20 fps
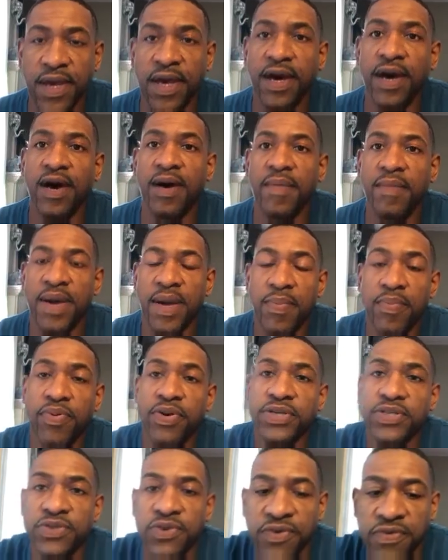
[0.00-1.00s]
My
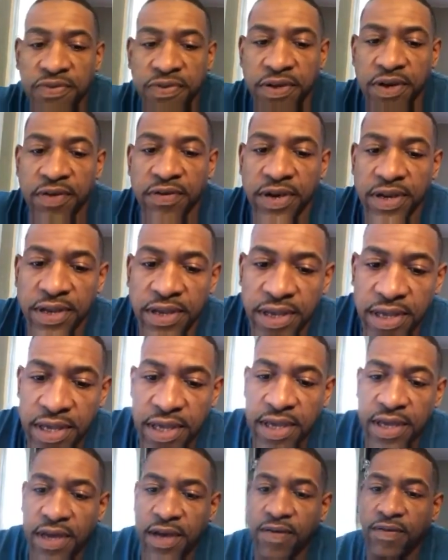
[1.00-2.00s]
personal theory
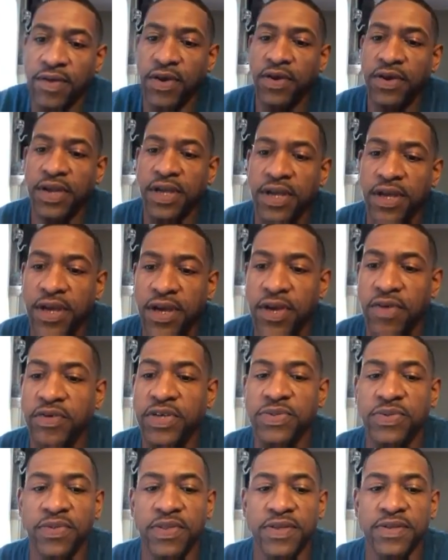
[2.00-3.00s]
of learning
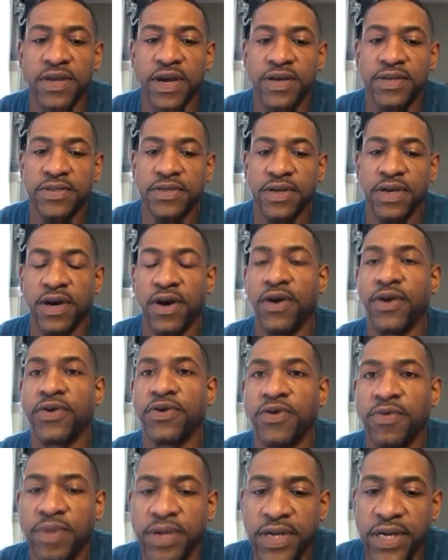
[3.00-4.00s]
agrees with this
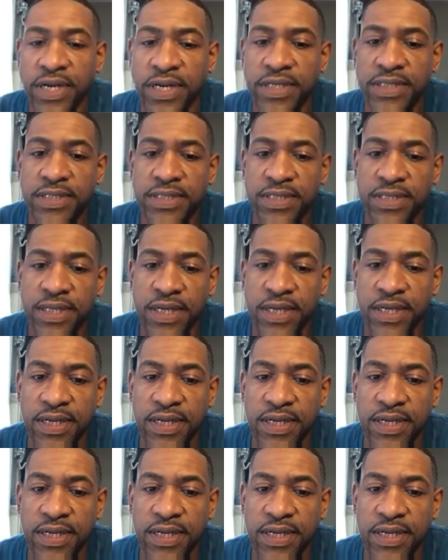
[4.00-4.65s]
article because